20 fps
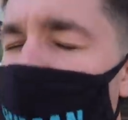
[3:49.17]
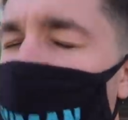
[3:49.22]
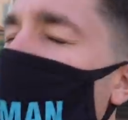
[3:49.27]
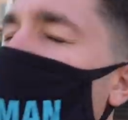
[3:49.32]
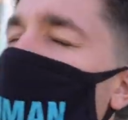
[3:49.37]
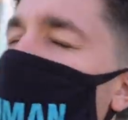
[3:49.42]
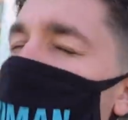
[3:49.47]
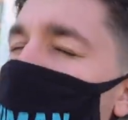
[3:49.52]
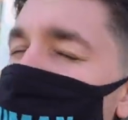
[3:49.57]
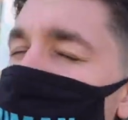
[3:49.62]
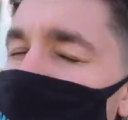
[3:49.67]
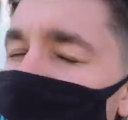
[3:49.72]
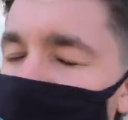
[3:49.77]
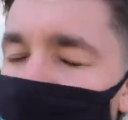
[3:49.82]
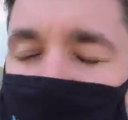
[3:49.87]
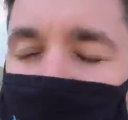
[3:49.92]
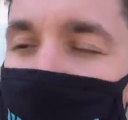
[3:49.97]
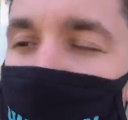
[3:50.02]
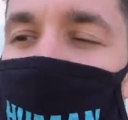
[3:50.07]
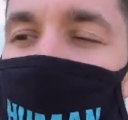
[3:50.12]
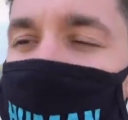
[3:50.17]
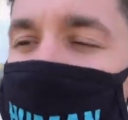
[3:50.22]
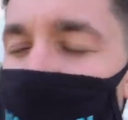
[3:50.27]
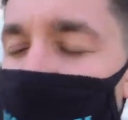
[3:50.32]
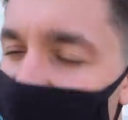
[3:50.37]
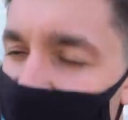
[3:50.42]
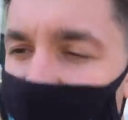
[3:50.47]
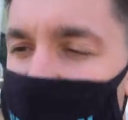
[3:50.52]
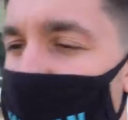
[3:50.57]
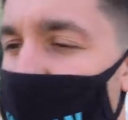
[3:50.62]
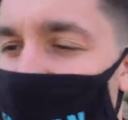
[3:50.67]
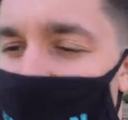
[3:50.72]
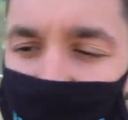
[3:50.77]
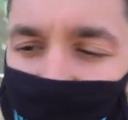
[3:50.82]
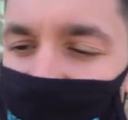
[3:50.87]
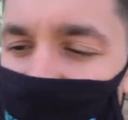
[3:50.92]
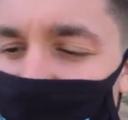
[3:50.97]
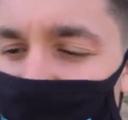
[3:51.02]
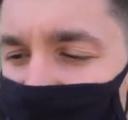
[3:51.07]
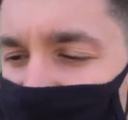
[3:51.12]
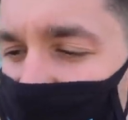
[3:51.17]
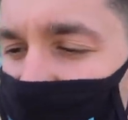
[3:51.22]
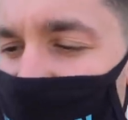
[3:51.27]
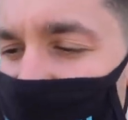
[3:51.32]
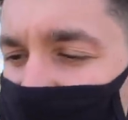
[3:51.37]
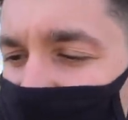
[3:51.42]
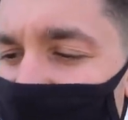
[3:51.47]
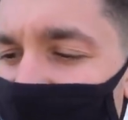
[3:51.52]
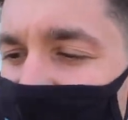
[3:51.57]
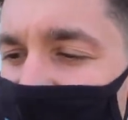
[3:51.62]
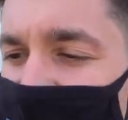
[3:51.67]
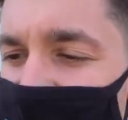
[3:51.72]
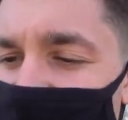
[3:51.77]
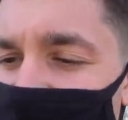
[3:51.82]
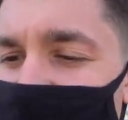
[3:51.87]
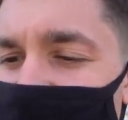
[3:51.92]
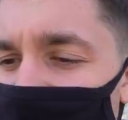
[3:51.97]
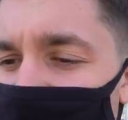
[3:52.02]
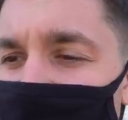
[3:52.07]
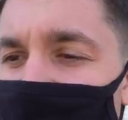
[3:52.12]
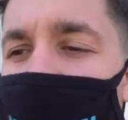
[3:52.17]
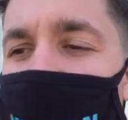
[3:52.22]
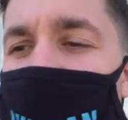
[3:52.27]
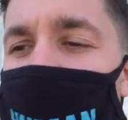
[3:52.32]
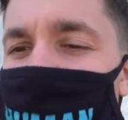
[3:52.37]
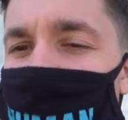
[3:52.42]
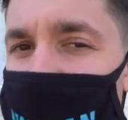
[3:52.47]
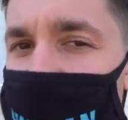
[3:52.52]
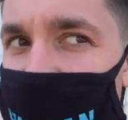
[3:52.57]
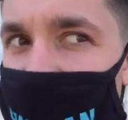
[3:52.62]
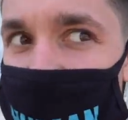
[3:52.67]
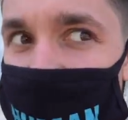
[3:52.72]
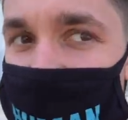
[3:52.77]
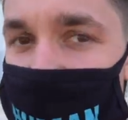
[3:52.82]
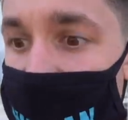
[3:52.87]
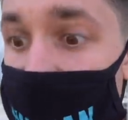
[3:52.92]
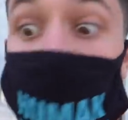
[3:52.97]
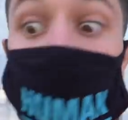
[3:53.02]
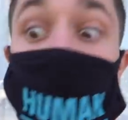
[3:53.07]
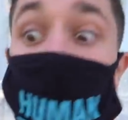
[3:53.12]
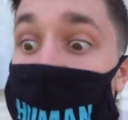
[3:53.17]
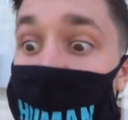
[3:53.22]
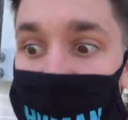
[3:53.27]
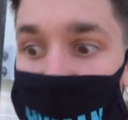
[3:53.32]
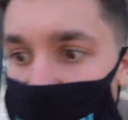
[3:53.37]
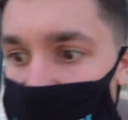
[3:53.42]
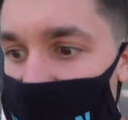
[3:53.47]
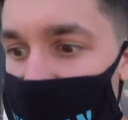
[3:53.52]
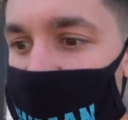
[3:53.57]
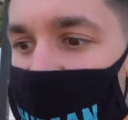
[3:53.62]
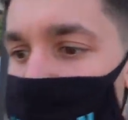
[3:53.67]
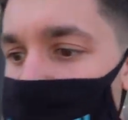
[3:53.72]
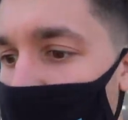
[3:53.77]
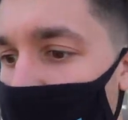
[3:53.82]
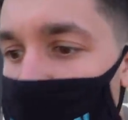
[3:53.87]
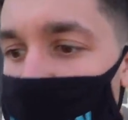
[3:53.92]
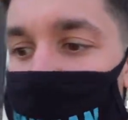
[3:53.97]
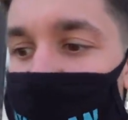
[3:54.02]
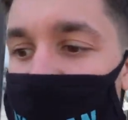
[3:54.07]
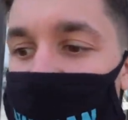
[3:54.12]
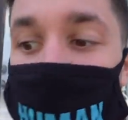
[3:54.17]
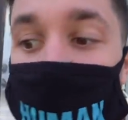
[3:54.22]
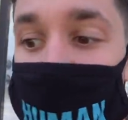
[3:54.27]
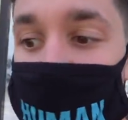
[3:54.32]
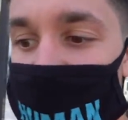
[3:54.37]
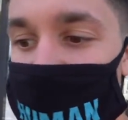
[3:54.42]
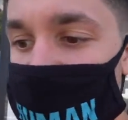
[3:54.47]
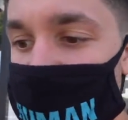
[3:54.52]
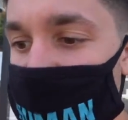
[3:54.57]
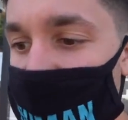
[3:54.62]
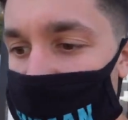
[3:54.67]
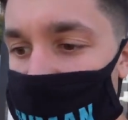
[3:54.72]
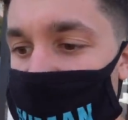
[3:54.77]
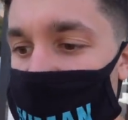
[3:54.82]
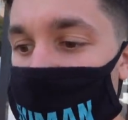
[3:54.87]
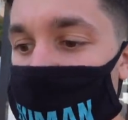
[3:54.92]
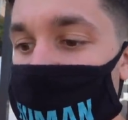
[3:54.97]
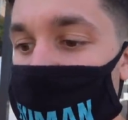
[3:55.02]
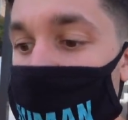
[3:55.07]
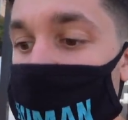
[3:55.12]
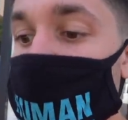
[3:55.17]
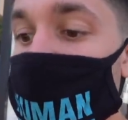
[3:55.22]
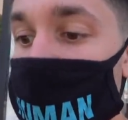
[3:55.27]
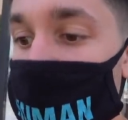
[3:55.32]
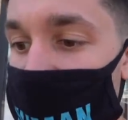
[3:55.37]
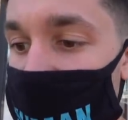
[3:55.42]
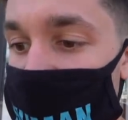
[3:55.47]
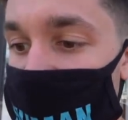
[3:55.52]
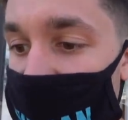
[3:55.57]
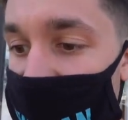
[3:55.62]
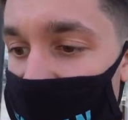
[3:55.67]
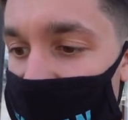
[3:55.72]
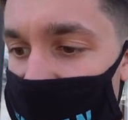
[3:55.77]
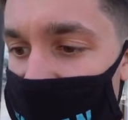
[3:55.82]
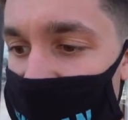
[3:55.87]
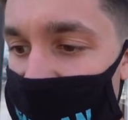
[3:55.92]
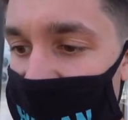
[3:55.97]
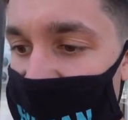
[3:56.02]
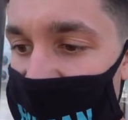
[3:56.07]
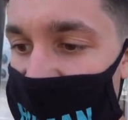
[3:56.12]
One of my favorites. So when this thing came out, I mean, this was like a very sought after hunt. So we can get more of that during this event, which is super exciting.